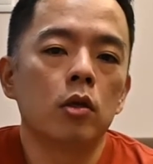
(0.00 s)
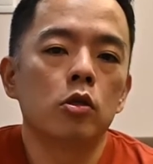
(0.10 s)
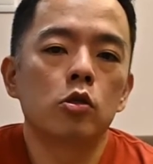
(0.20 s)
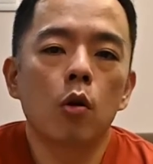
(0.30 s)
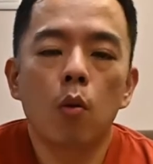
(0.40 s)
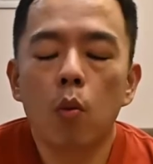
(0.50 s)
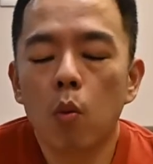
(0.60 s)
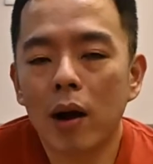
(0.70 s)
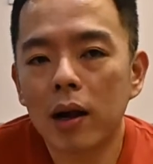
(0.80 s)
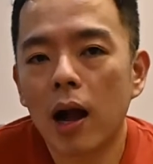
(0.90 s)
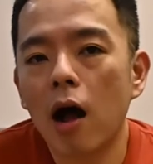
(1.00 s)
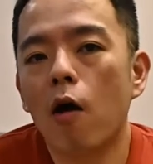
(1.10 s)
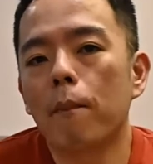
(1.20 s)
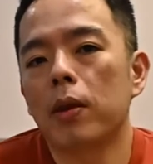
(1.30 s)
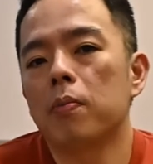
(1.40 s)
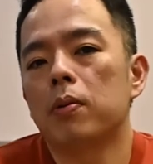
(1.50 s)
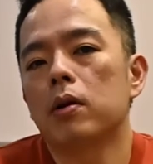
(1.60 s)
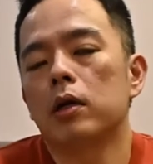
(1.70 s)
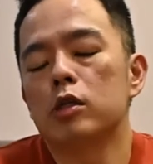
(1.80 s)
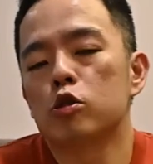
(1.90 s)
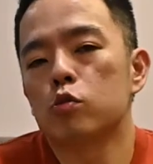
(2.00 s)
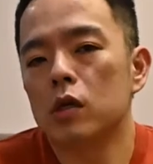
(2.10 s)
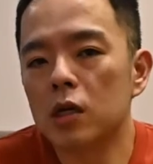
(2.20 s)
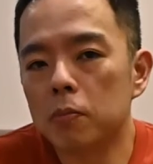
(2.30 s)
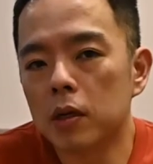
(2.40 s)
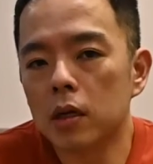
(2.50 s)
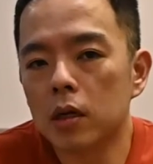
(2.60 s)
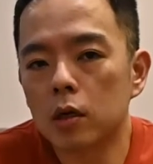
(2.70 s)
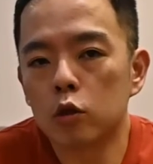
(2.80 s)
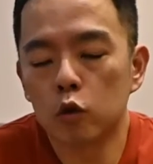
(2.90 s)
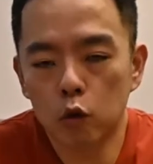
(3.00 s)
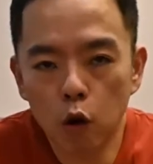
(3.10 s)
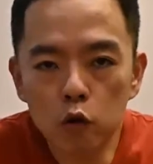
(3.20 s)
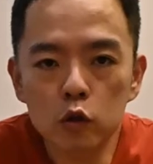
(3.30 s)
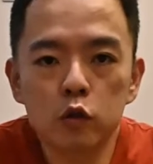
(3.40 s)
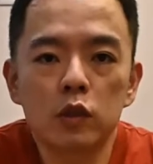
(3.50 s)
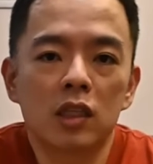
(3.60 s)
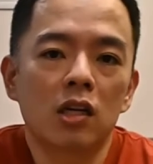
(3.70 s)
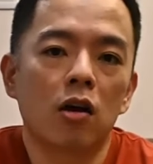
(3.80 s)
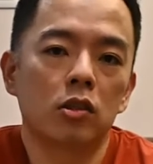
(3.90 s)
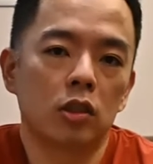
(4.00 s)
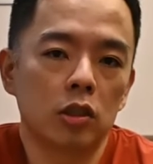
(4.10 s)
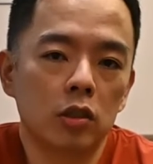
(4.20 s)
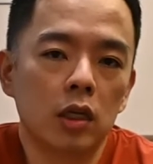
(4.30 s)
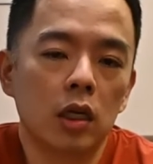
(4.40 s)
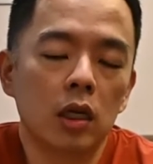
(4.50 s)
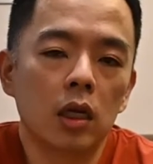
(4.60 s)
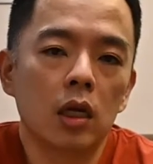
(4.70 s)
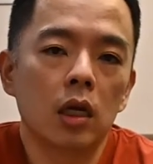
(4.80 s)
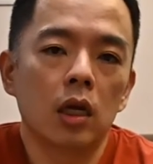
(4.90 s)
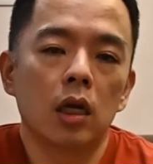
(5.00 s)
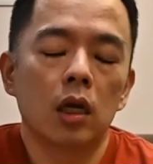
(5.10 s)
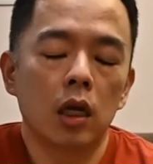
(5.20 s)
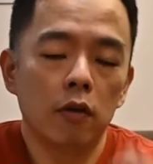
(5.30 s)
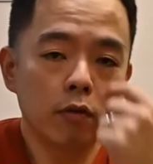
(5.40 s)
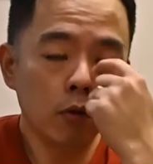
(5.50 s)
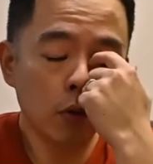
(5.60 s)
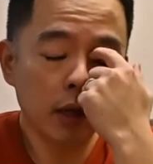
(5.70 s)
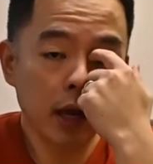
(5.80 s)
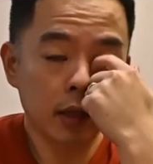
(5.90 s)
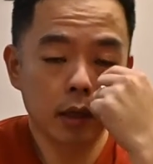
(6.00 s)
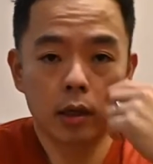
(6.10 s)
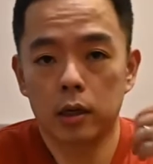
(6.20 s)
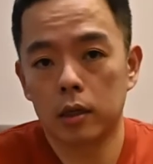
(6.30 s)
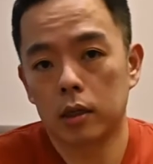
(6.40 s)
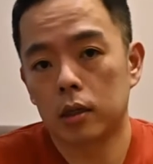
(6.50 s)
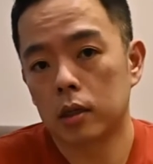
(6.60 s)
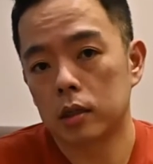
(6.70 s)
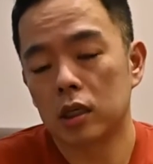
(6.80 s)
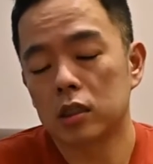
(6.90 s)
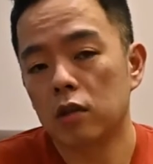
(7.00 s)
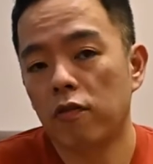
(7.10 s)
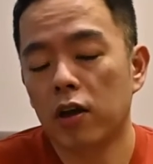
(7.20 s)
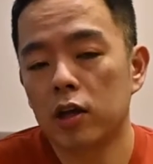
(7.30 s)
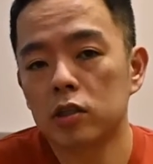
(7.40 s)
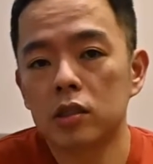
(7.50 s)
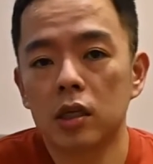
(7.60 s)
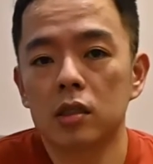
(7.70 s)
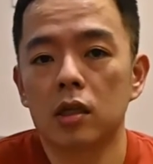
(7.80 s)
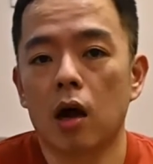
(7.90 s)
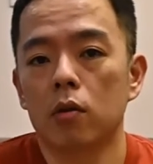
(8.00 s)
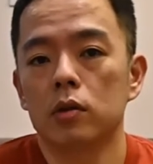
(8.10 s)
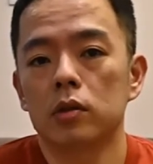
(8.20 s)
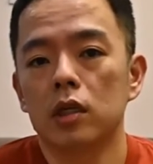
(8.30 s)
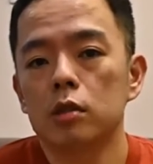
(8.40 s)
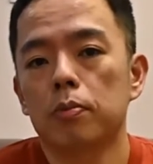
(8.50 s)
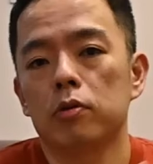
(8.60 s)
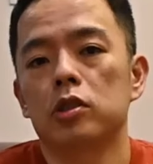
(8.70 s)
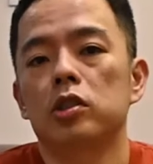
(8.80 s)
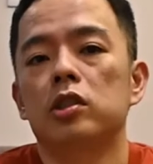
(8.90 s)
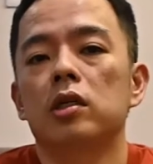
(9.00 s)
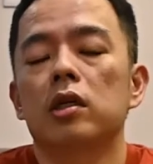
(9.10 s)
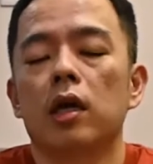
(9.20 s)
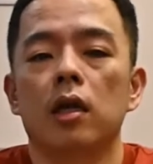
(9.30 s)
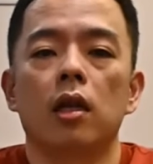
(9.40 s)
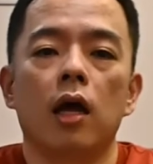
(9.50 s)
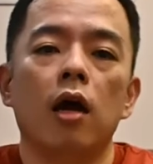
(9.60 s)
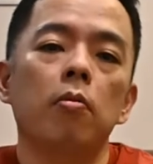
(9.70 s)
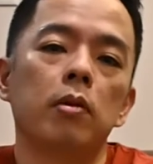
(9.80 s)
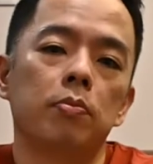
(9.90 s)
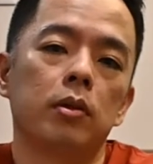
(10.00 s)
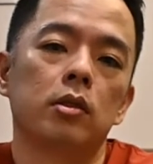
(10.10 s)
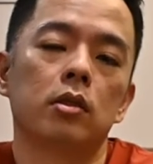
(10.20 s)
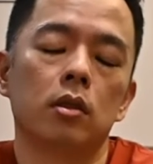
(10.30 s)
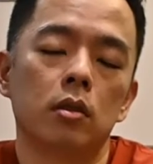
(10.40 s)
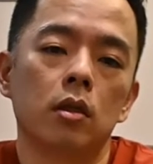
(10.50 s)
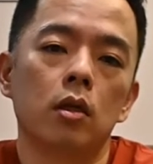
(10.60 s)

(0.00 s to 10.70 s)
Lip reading: So what kind of people is suitable to go through this kind of surgery? If you look at the justification just now, this procedure can help a person